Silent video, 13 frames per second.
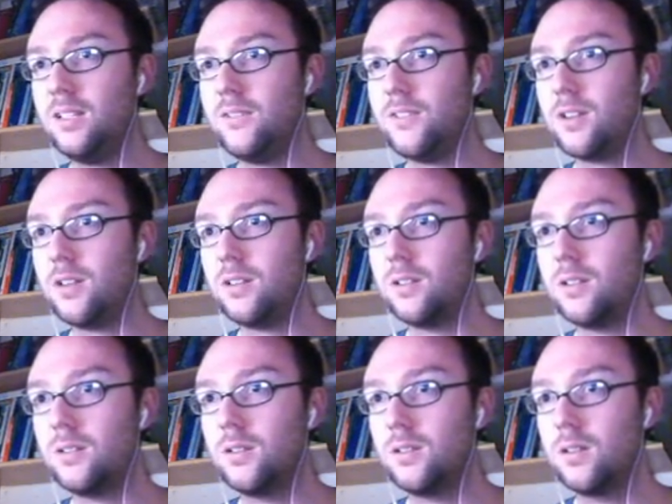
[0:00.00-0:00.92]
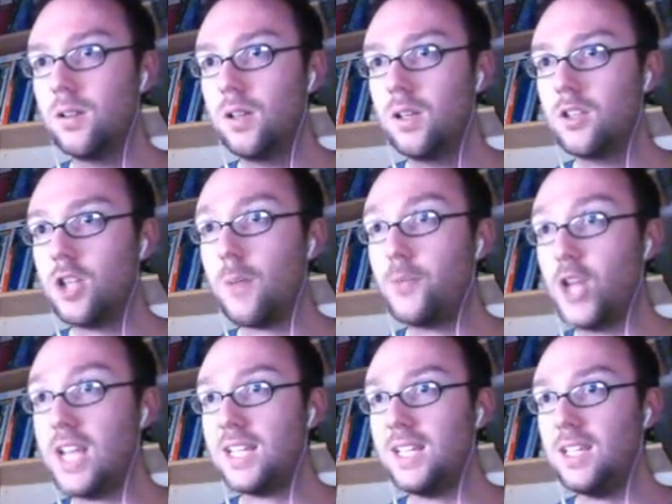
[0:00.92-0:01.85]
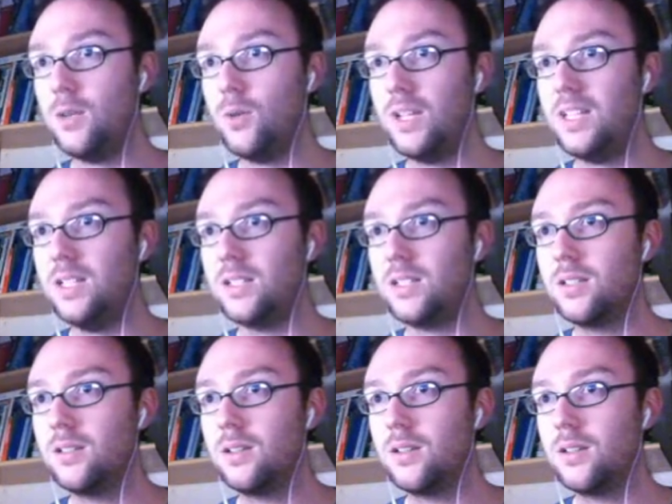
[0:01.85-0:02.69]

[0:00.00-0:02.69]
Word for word: I've forgotten. Stop shaking, you idiot.